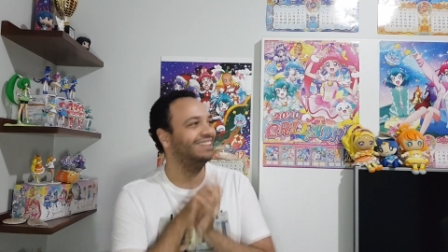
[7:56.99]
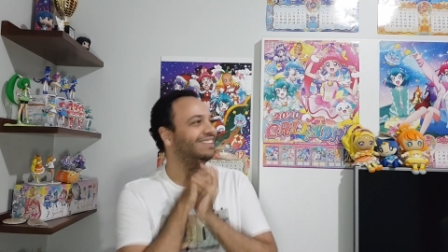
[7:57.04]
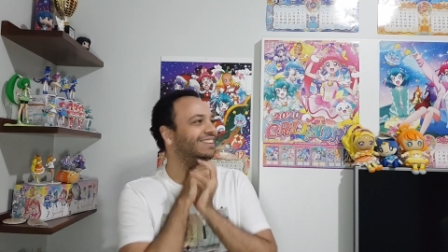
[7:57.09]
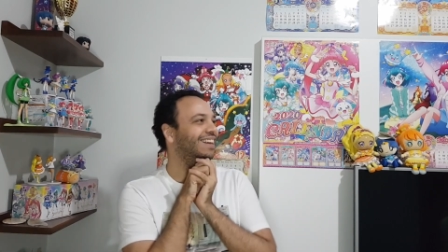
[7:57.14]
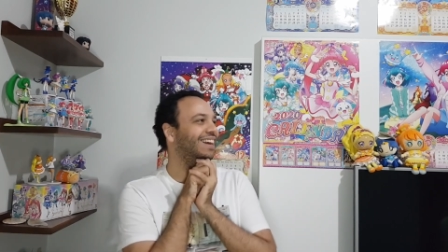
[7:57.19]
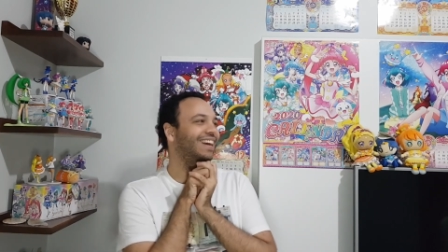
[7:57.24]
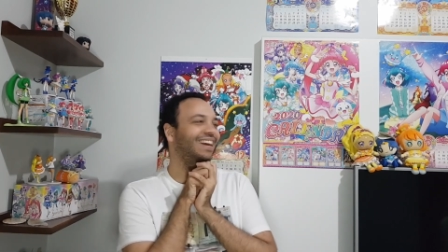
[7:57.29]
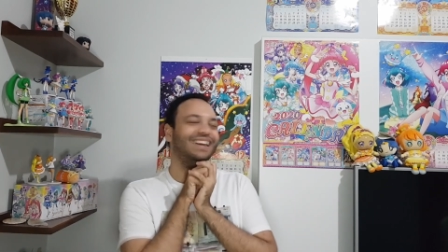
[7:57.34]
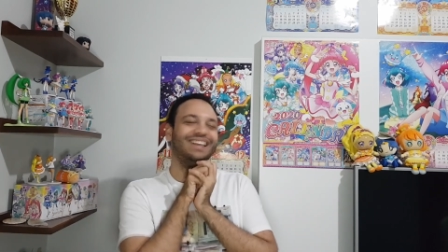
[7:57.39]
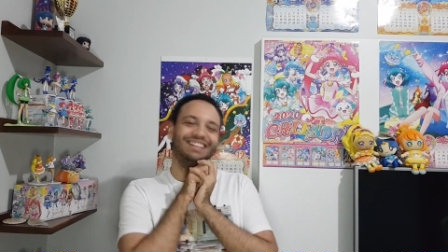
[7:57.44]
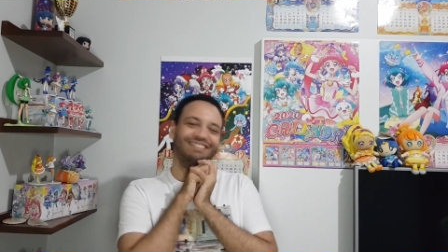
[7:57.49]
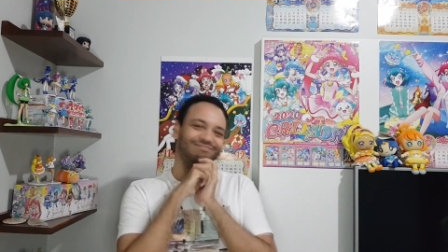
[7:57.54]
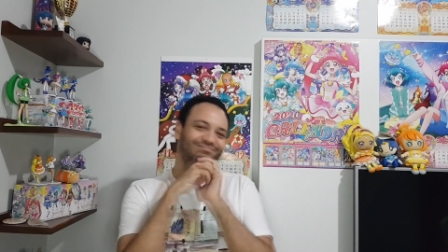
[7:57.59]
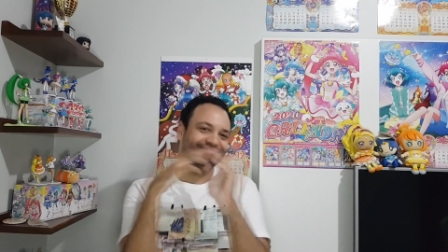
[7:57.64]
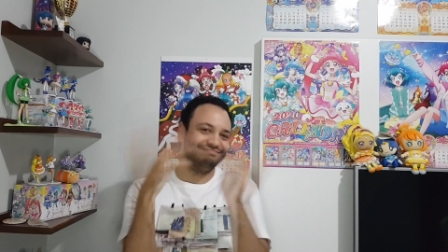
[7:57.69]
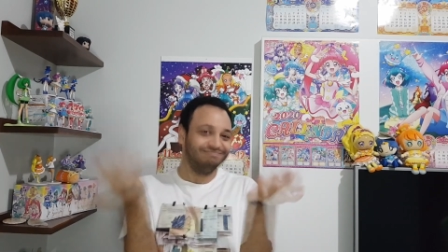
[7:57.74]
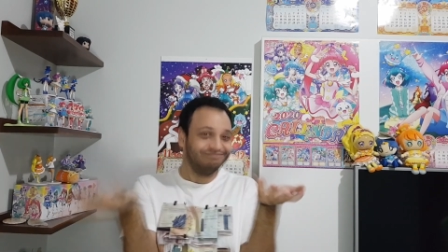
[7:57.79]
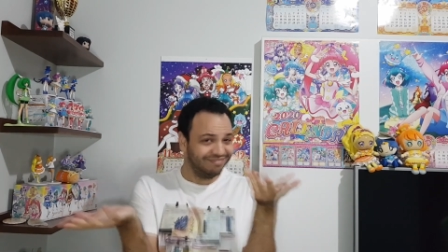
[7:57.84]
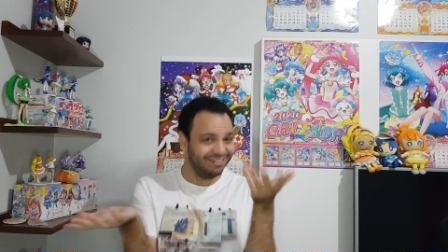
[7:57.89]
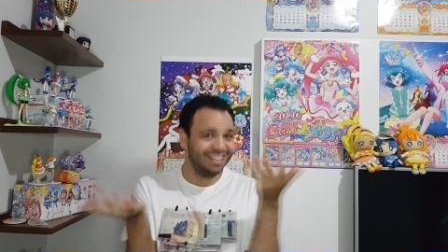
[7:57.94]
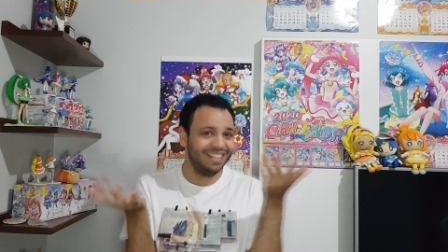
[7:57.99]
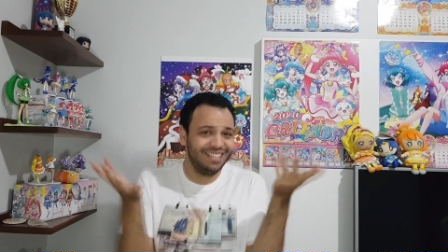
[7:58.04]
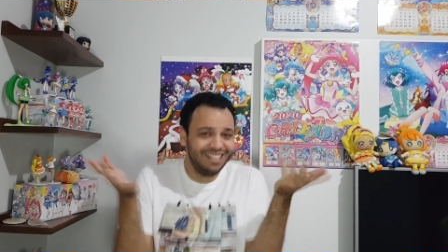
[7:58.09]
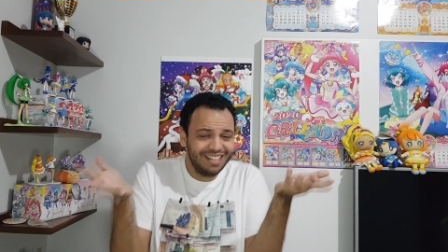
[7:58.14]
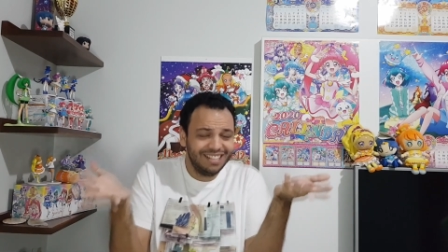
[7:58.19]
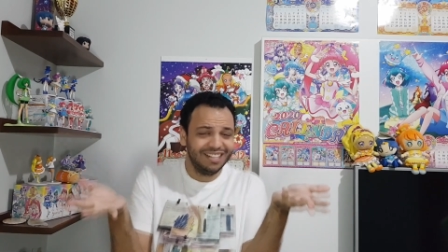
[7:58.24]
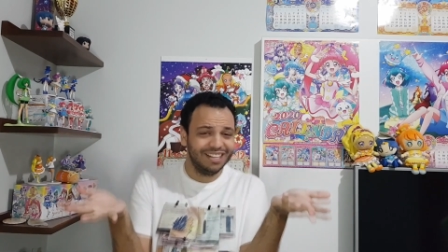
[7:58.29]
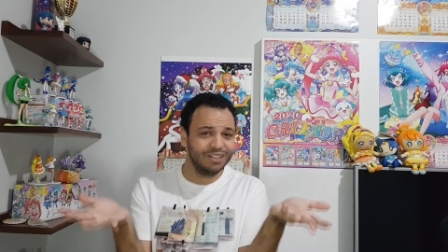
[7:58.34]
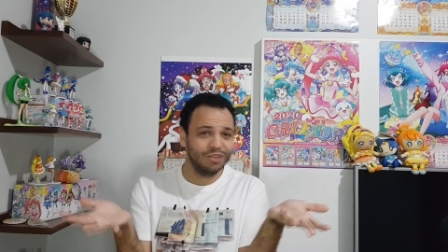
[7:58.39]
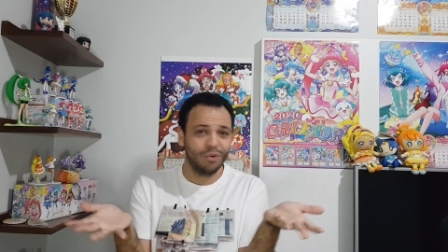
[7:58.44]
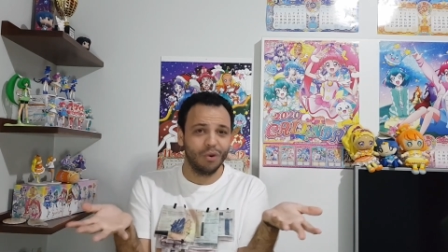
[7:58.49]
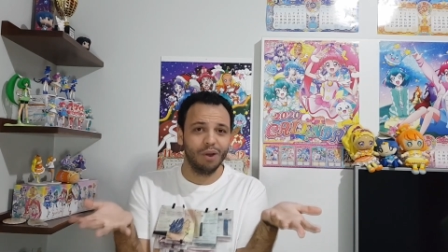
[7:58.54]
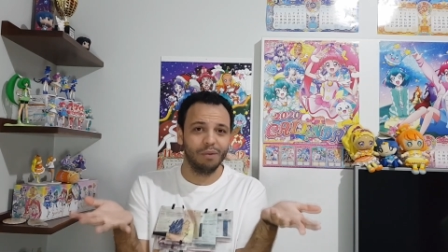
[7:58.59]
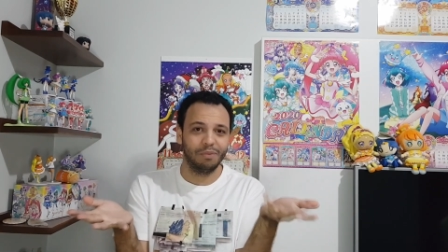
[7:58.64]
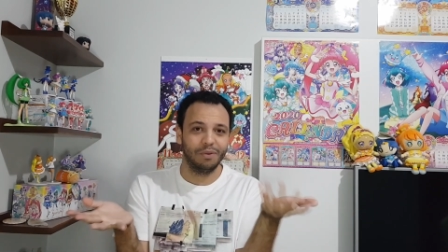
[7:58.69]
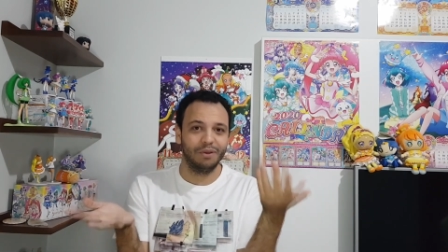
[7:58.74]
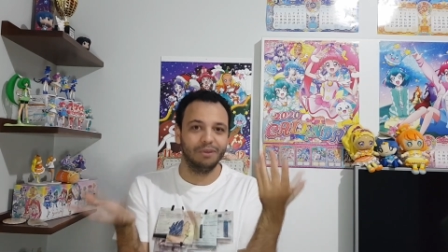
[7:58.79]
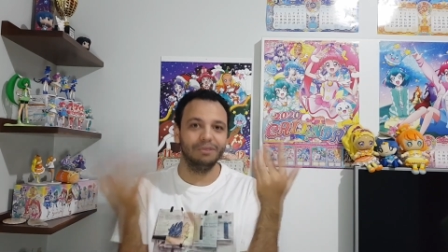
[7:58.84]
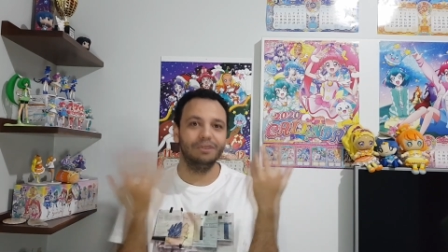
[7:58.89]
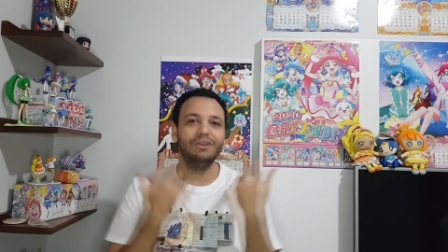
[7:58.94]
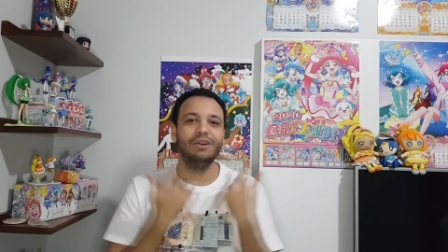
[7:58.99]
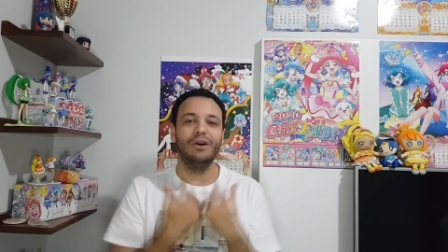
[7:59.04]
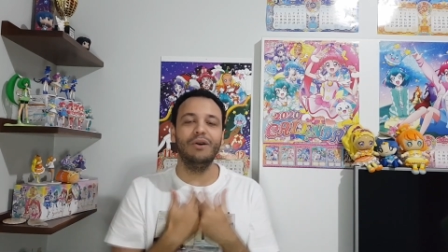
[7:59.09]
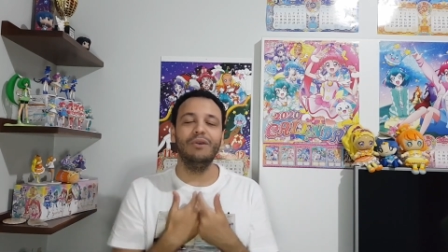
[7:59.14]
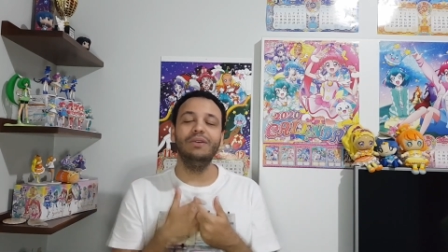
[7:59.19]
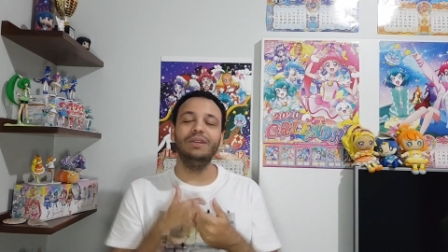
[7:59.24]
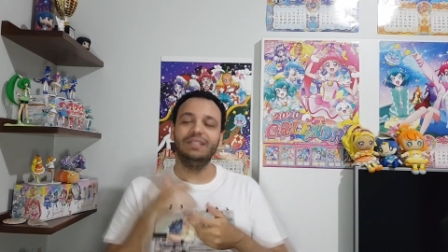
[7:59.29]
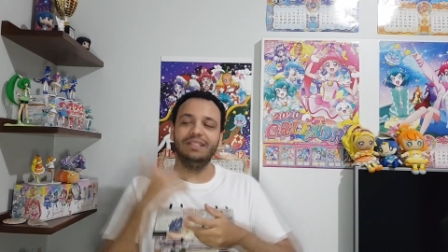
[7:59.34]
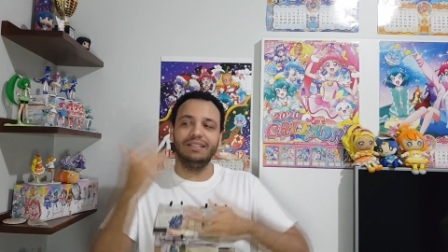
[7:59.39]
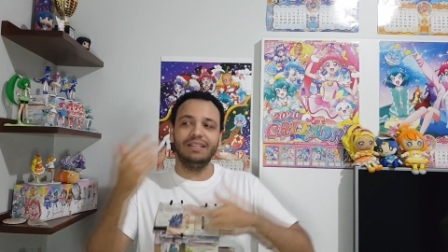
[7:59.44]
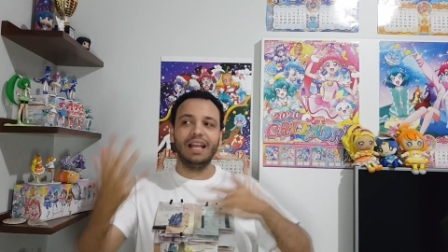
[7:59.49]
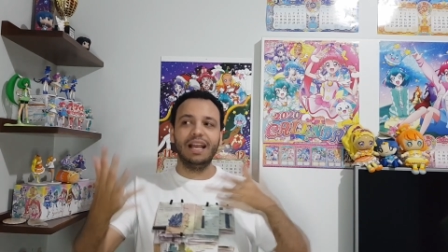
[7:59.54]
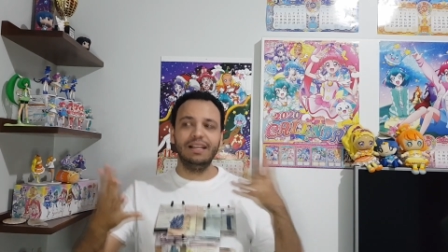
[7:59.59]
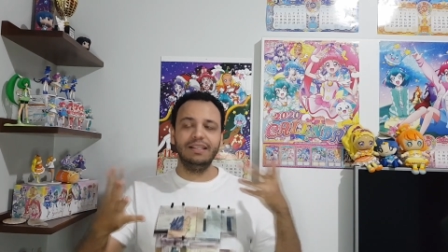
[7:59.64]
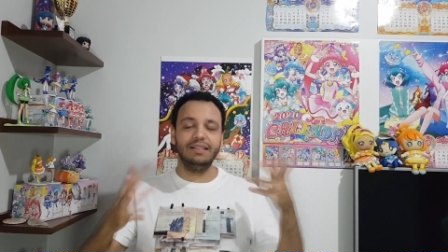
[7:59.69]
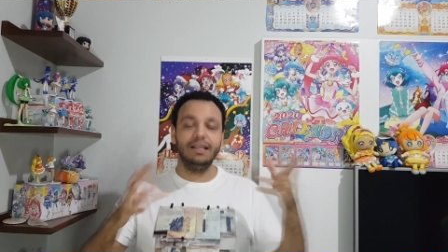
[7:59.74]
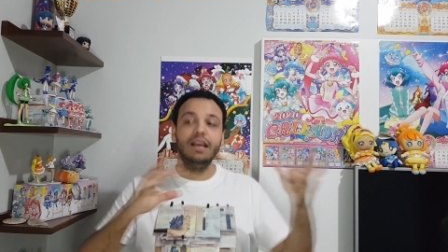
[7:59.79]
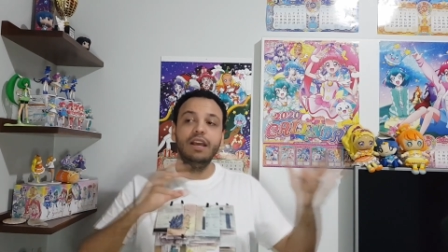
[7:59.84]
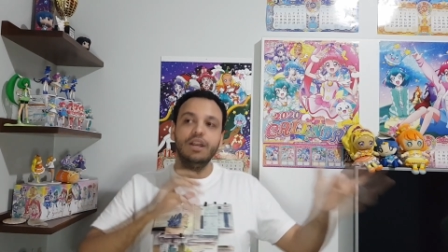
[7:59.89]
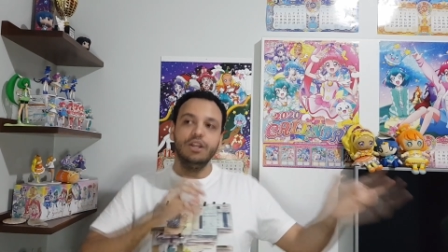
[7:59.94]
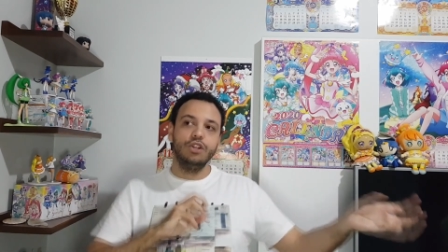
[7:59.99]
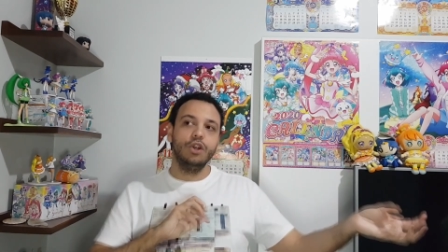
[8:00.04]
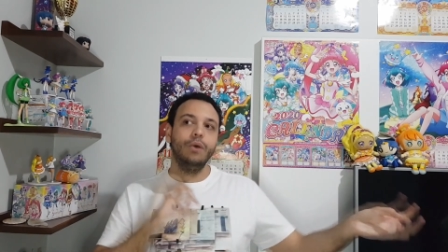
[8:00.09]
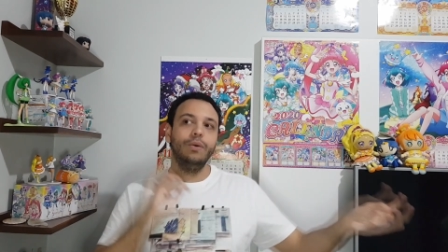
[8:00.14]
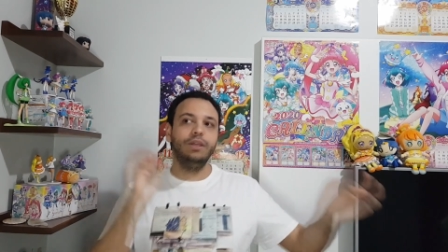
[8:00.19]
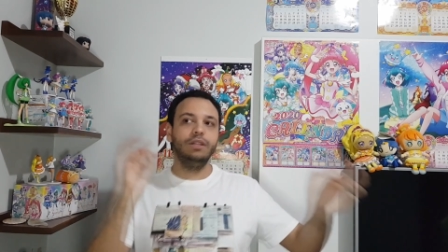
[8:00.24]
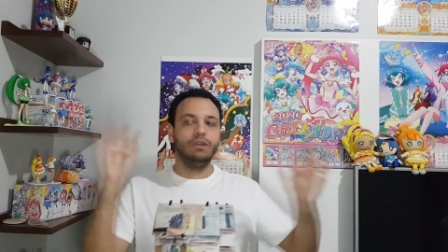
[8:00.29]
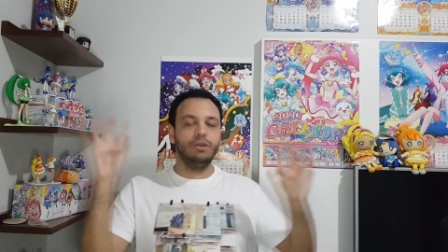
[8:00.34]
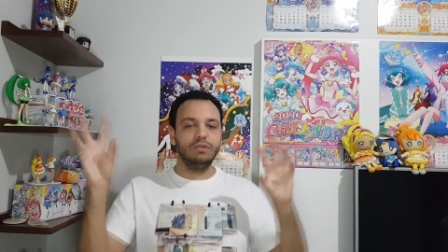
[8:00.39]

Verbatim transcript: Like, this is adorable, It's nice knowing